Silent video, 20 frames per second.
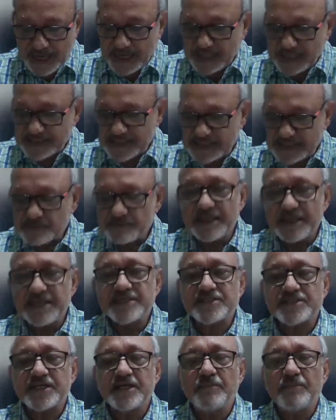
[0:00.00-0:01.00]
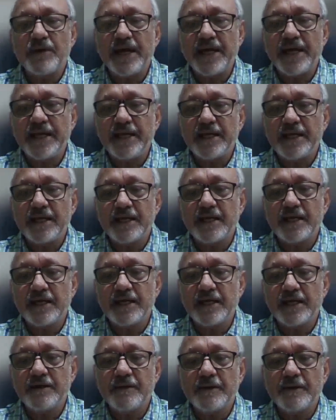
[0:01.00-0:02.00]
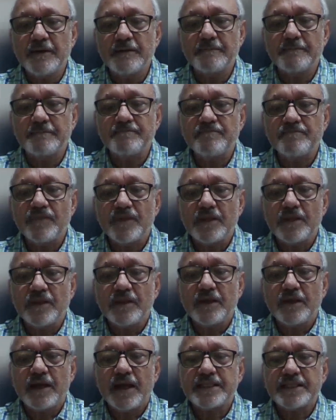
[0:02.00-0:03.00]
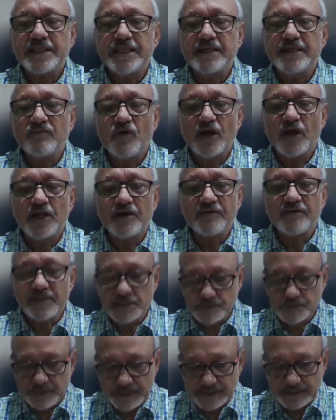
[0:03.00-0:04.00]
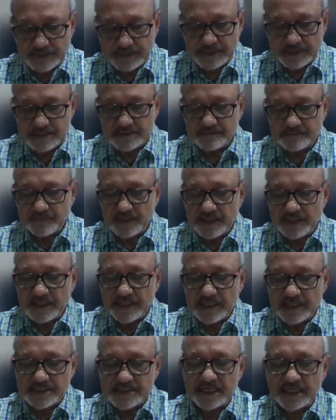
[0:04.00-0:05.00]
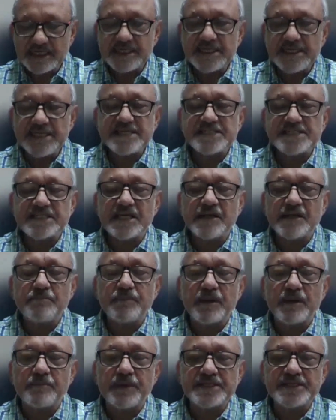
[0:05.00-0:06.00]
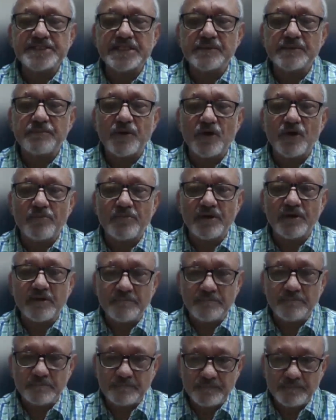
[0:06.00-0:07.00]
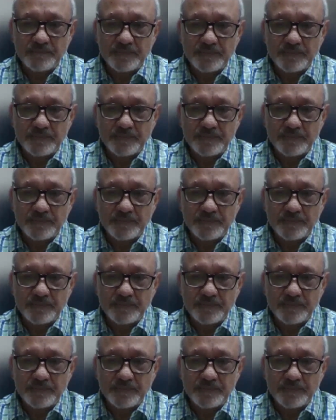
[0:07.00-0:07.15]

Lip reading: as is mentioned by I think one of the speakers, is a teacher preparation problem.